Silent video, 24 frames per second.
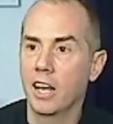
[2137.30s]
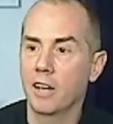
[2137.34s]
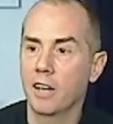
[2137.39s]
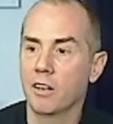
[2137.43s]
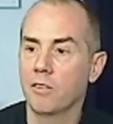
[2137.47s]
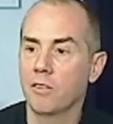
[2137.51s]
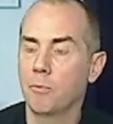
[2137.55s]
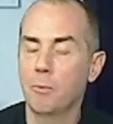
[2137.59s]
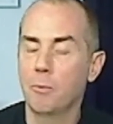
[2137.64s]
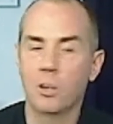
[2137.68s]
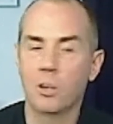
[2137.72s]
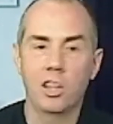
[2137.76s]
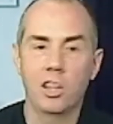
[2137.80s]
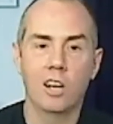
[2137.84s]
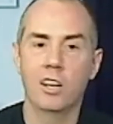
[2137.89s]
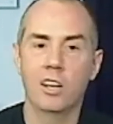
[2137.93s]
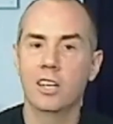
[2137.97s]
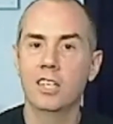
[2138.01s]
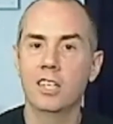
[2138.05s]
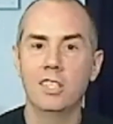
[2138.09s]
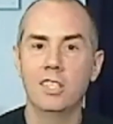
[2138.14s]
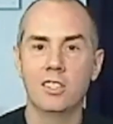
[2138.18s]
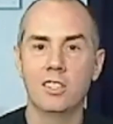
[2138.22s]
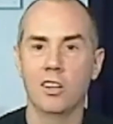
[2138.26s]
But there
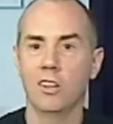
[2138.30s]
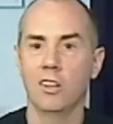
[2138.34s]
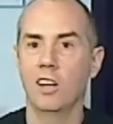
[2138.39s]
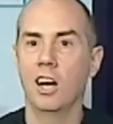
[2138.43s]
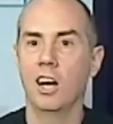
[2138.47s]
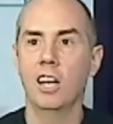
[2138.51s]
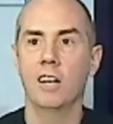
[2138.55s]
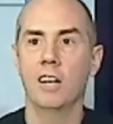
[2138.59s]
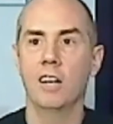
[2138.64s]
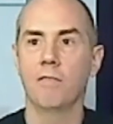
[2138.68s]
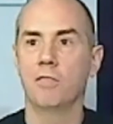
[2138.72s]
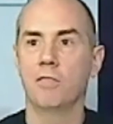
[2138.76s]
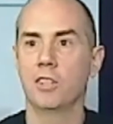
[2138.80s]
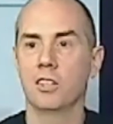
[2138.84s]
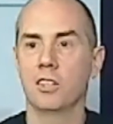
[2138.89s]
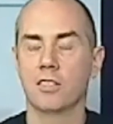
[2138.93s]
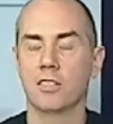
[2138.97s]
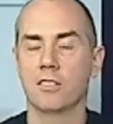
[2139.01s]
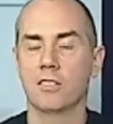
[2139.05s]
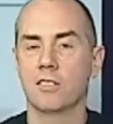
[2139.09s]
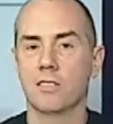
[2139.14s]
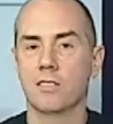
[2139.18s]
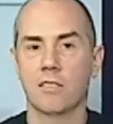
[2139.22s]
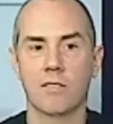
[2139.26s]
is a lot of just
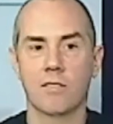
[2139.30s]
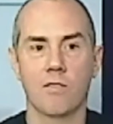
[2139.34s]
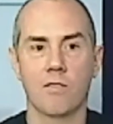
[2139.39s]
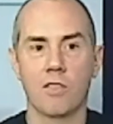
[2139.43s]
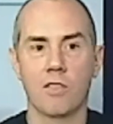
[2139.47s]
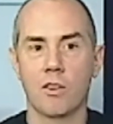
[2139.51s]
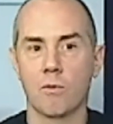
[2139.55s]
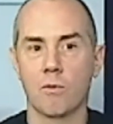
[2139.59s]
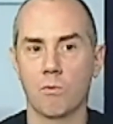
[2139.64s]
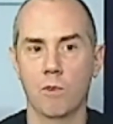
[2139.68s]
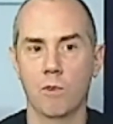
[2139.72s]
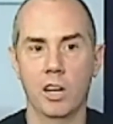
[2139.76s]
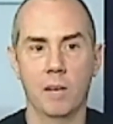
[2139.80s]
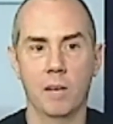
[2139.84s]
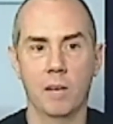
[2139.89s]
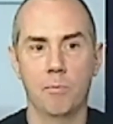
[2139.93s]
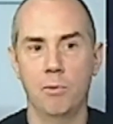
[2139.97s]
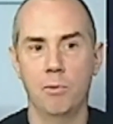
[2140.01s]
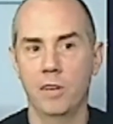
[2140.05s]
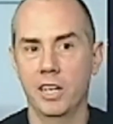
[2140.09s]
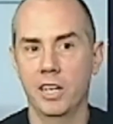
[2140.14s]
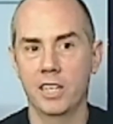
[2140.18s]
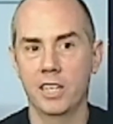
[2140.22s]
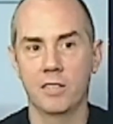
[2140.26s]
right
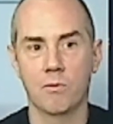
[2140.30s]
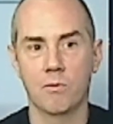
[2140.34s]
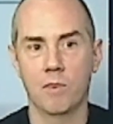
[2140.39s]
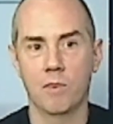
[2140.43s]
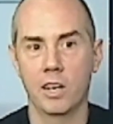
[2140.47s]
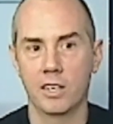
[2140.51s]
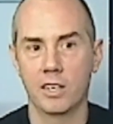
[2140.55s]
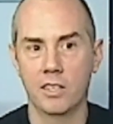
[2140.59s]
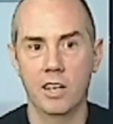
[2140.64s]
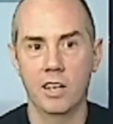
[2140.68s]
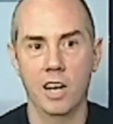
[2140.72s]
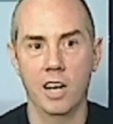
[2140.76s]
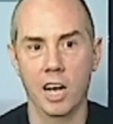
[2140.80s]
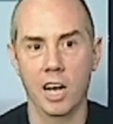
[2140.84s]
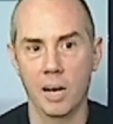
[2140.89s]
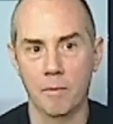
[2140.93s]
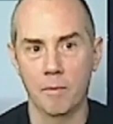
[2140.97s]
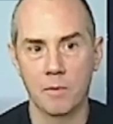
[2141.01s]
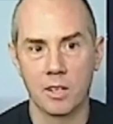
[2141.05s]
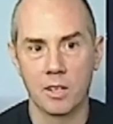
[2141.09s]
place, right time.